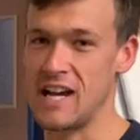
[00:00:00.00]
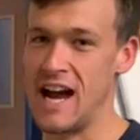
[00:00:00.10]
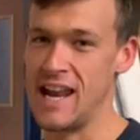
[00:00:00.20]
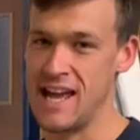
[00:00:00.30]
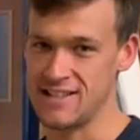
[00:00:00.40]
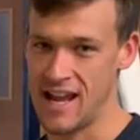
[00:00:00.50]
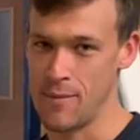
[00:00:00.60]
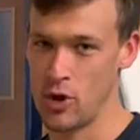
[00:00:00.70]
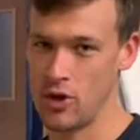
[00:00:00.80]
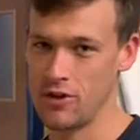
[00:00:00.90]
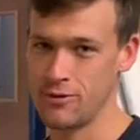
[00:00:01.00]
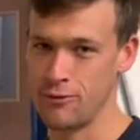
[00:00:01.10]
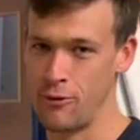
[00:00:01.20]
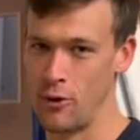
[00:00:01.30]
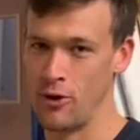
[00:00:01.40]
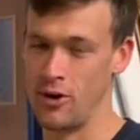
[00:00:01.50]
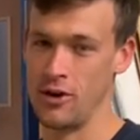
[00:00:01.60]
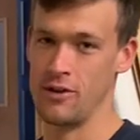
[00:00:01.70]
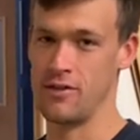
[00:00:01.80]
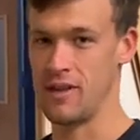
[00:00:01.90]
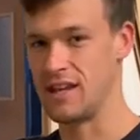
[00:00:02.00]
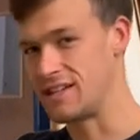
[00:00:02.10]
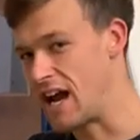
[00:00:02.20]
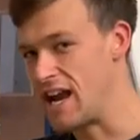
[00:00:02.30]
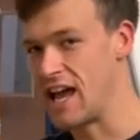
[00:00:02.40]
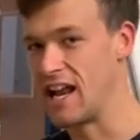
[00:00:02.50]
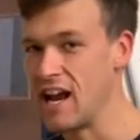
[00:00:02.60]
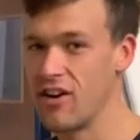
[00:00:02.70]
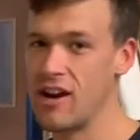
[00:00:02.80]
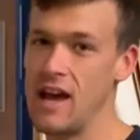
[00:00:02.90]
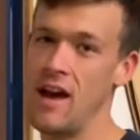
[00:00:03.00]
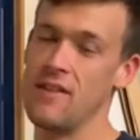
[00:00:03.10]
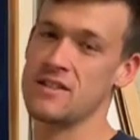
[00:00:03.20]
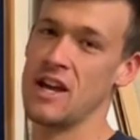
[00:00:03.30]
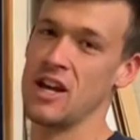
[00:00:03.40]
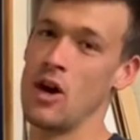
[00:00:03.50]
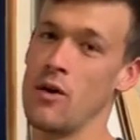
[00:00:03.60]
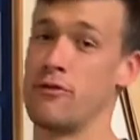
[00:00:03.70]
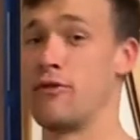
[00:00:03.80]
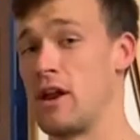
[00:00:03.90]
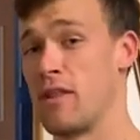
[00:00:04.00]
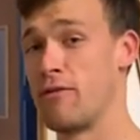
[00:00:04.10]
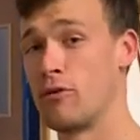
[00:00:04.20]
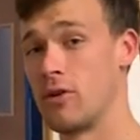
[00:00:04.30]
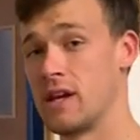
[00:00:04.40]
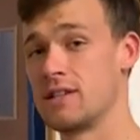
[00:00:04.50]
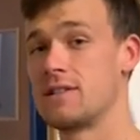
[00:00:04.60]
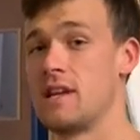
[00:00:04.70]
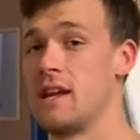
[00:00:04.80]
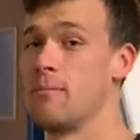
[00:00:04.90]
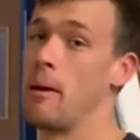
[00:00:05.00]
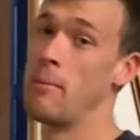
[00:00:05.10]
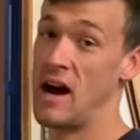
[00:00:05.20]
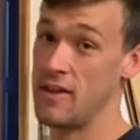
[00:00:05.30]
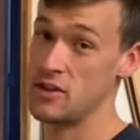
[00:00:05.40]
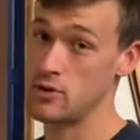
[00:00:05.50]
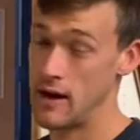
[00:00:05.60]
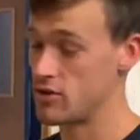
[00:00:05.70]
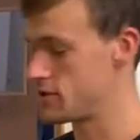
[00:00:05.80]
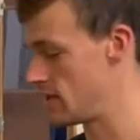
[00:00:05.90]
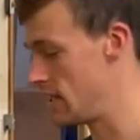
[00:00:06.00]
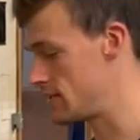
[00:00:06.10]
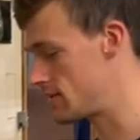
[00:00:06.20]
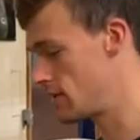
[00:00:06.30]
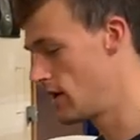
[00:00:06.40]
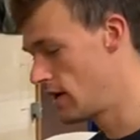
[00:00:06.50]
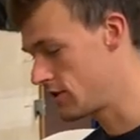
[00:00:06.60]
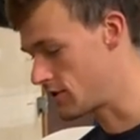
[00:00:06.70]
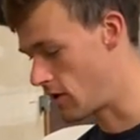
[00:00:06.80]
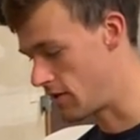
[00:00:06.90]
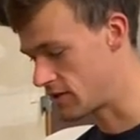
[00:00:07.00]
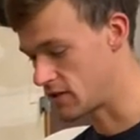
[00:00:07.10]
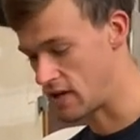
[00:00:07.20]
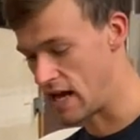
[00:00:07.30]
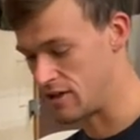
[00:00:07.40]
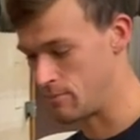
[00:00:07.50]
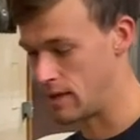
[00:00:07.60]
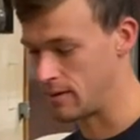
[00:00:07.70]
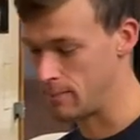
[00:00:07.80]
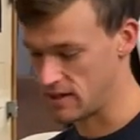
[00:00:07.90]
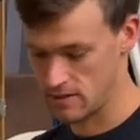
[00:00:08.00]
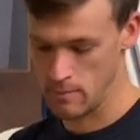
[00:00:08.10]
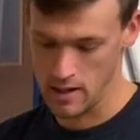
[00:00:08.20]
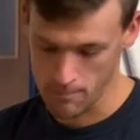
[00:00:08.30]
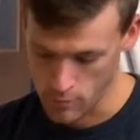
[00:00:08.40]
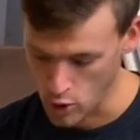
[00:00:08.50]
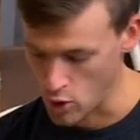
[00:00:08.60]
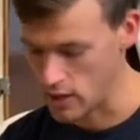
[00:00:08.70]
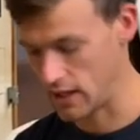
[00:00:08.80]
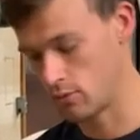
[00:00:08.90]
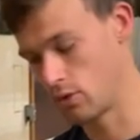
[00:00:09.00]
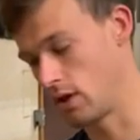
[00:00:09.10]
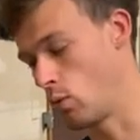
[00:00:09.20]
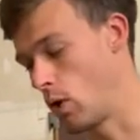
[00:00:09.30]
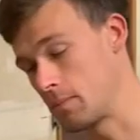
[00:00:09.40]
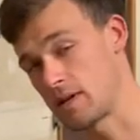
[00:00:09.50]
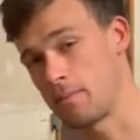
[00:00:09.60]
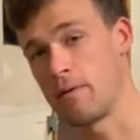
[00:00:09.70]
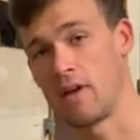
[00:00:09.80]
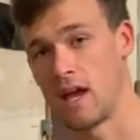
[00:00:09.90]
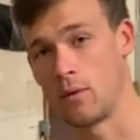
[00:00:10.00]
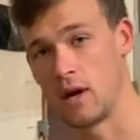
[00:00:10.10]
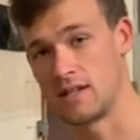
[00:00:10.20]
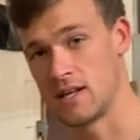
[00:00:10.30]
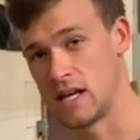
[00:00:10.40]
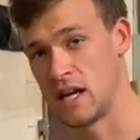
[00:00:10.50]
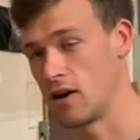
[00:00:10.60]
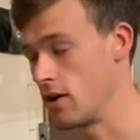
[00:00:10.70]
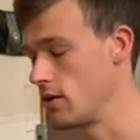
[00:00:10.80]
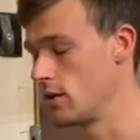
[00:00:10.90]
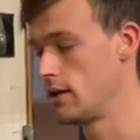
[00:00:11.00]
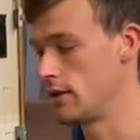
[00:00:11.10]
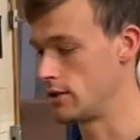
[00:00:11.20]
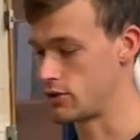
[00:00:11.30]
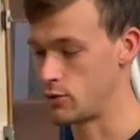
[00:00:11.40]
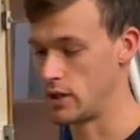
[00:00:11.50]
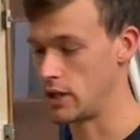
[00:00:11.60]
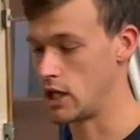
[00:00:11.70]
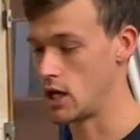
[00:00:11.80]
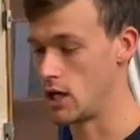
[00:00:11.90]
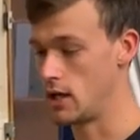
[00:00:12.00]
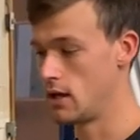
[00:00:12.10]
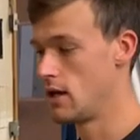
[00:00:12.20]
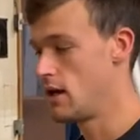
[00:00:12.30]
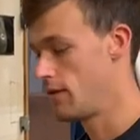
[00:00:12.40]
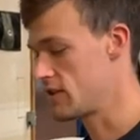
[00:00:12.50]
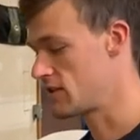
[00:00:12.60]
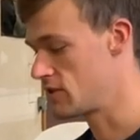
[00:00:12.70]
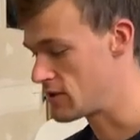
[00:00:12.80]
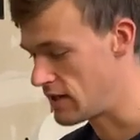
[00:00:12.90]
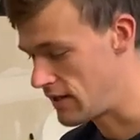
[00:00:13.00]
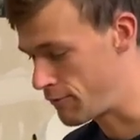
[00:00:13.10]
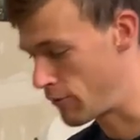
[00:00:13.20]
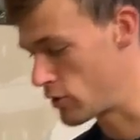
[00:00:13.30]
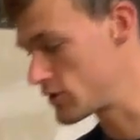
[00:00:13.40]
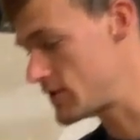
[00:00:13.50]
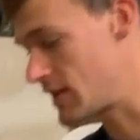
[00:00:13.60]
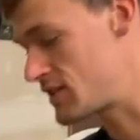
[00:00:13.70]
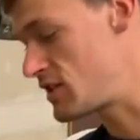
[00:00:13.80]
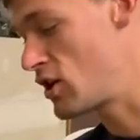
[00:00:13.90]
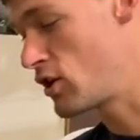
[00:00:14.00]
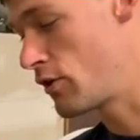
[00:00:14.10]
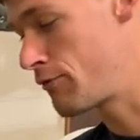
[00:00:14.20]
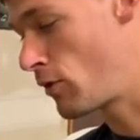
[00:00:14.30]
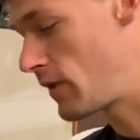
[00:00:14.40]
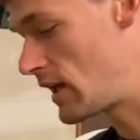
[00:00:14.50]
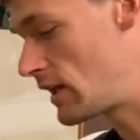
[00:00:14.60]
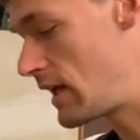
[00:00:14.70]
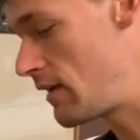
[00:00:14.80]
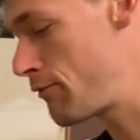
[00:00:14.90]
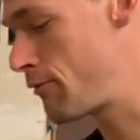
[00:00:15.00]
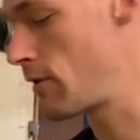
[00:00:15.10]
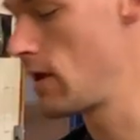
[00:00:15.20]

dinette table for the dinette area that's gonna go in front of the folding seat, but behind the driver's seats. So this is a nice big piece of bamboo and it really warms up the van when it's in here. Looks really good. This is the first exterior folding leaf